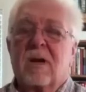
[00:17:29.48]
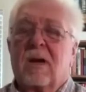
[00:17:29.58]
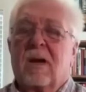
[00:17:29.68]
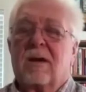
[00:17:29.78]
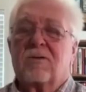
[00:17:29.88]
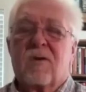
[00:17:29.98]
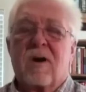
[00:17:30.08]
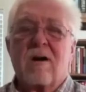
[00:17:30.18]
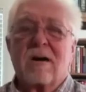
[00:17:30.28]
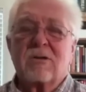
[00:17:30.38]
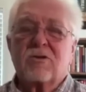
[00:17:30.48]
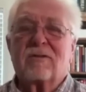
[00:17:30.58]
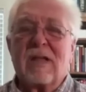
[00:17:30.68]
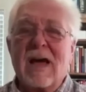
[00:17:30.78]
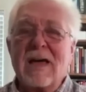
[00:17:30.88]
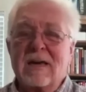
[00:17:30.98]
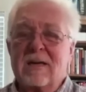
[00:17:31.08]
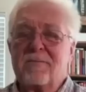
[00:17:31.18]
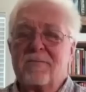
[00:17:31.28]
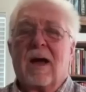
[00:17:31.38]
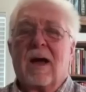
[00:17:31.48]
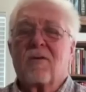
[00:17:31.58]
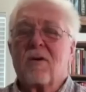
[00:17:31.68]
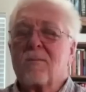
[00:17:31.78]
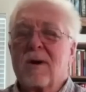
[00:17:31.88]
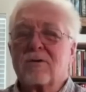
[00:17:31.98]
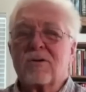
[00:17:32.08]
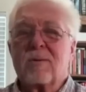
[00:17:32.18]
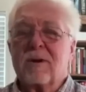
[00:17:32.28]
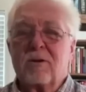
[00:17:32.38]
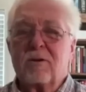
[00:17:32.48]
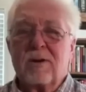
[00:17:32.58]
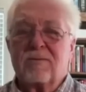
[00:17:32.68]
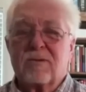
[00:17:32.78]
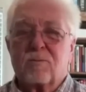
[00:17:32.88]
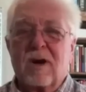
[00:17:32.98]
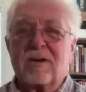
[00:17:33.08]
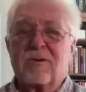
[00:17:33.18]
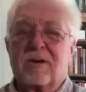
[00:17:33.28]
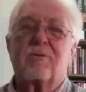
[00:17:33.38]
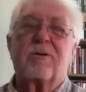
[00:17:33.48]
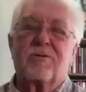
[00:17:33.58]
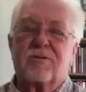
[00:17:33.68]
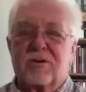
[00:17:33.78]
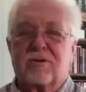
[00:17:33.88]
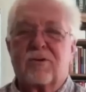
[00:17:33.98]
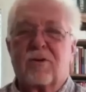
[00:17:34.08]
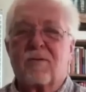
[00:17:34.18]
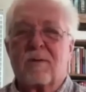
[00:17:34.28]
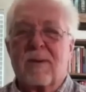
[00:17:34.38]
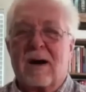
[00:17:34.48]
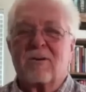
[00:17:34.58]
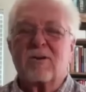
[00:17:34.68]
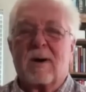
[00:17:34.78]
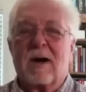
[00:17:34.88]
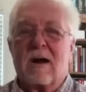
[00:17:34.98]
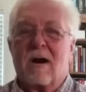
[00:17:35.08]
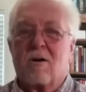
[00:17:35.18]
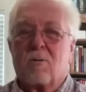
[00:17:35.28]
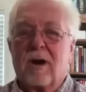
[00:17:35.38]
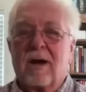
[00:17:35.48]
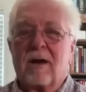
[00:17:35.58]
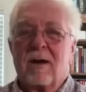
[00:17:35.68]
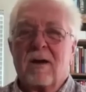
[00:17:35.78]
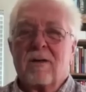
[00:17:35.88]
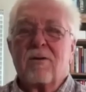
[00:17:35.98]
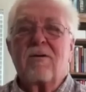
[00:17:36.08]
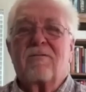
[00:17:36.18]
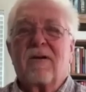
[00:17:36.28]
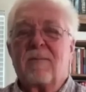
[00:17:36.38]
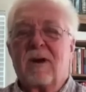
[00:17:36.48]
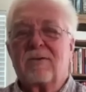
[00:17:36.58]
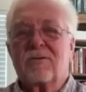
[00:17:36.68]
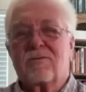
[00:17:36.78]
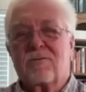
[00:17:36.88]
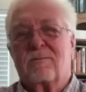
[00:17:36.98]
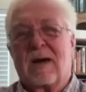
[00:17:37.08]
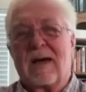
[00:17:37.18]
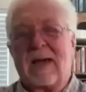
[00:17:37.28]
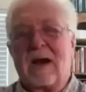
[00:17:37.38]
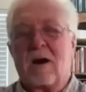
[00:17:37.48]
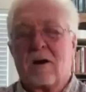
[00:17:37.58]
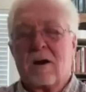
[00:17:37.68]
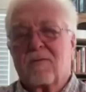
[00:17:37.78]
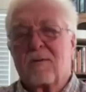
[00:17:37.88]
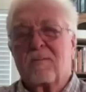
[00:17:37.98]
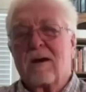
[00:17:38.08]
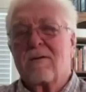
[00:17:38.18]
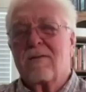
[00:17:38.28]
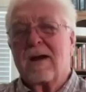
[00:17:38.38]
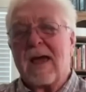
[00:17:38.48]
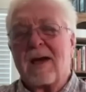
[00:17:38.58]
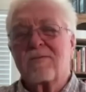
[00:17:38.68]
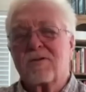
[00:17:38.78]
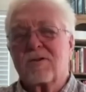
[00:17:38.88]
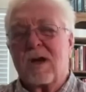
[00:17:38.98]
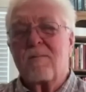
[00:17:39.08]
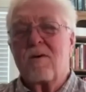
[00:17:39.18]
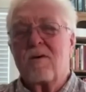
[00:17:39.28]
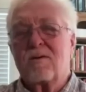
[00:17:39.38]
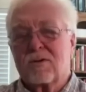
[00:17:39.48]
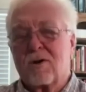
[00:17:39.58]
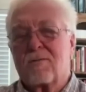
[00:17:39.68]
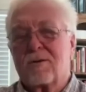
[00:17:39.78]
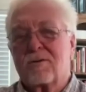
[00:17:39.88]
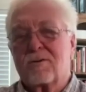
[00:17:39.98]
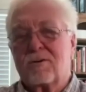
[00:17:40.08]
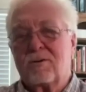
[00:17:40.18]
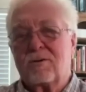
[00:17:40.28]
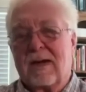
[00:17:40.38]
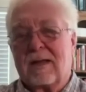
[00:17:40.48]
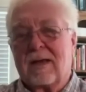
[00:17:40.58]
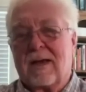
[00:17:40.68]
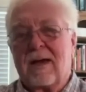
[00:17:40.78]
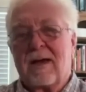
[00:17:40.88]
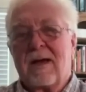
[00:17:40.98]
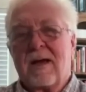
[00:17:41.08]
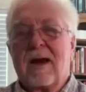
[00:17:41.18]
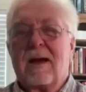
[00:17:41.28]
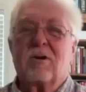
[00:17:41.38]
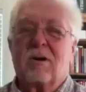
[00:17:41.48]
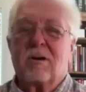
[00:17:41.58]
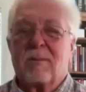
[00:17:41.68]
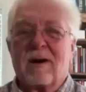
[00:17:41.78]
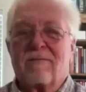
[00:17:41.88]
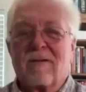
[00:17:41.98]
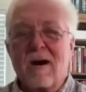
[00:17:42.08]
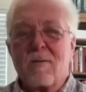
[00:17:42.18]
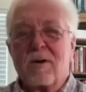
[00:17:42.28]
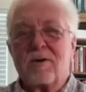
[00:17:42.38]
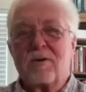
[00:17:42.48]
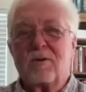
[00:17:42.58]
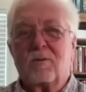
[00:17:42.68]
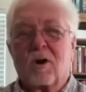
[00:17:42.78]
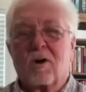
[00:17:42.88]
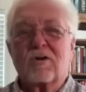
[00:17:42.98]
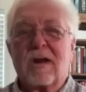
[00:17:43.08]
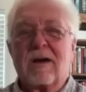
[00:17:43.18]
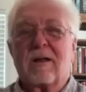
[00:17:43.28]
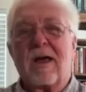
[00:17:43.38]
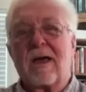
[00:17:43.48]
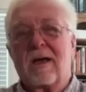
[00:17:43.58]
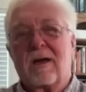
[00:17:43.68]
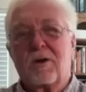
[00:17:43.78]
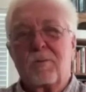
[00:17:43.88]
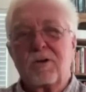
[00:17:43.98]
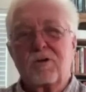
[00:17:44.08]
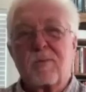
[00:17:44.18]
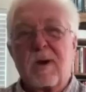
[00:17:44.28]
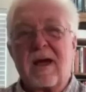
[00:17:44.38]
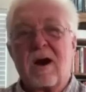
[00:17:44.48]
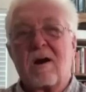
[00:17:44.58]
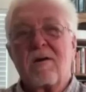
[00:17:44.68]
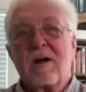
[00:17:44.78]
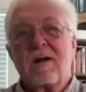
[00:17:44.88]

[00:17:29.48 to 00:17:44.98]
As far as flying, I've heard about somebody who lives in Prescott, which is just over the mountains, about an hour away, 35 minutes by air. From there, they have some service to LA. I'm told about a fireman who works in LA and commutes by air.